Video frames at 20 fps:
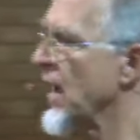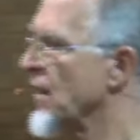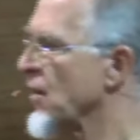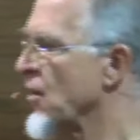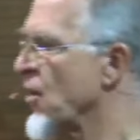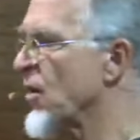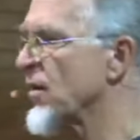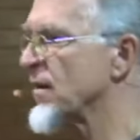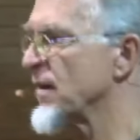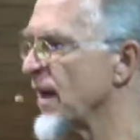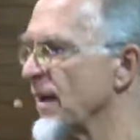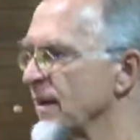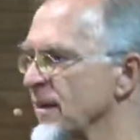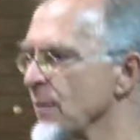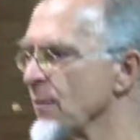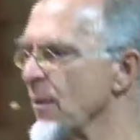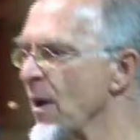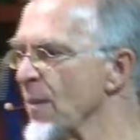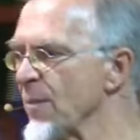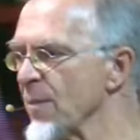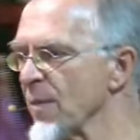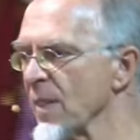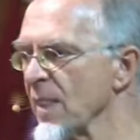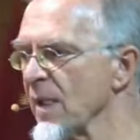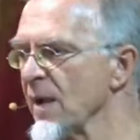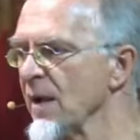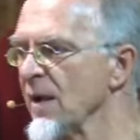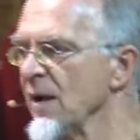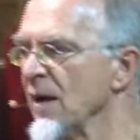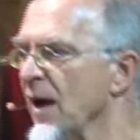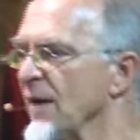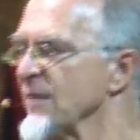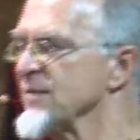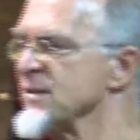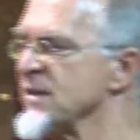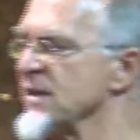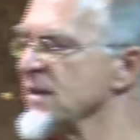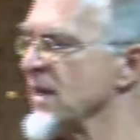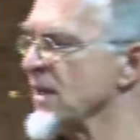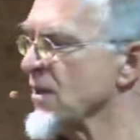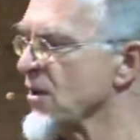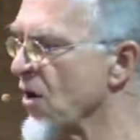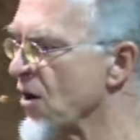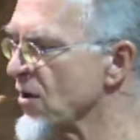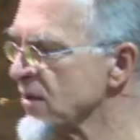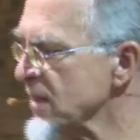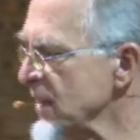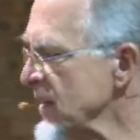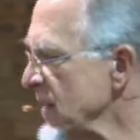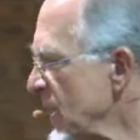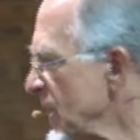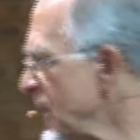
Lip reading: And God lined them up. I've seen that God in the